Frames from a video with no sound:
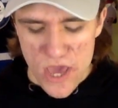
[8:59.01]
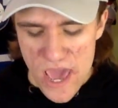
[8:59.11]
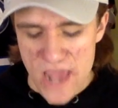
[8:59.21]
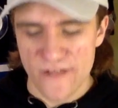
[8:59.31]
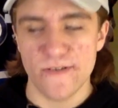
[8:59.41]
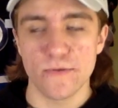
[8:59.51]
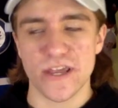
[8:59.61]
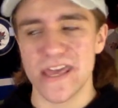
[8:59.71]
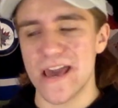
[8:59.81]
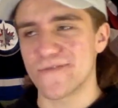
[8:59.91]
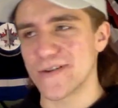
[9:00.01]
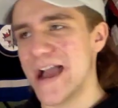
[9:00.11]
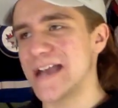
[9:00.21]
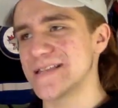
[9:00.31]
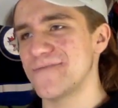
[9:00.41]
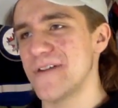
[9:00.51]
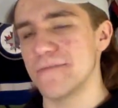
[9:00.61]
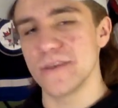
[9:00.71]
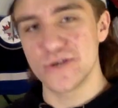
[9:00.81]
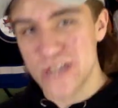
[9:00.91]
And if I'm looking out for guys, if
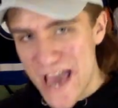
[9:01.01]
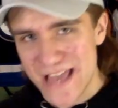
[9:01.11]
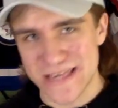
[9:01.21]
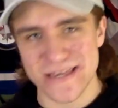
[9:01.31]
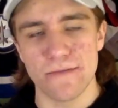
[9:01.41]
I'm the Jets,